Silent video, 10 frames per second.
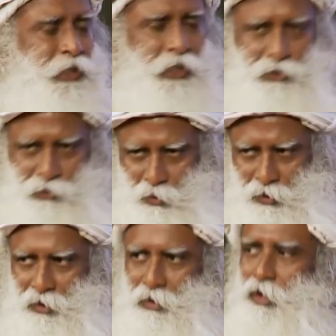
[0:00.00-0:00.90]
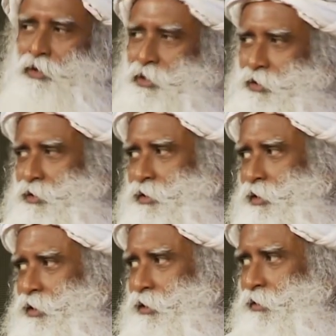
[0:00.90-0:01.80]
There is no other cause
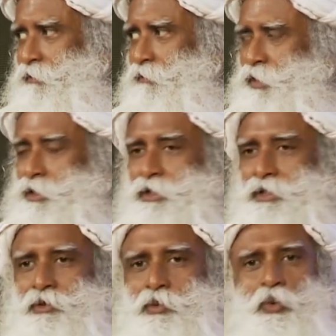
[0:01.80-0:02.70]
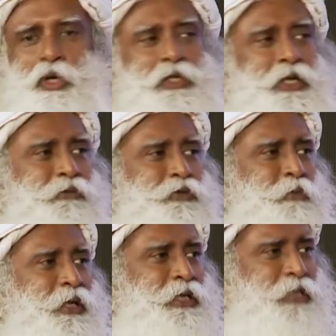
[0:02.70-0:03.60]
which is worthy of human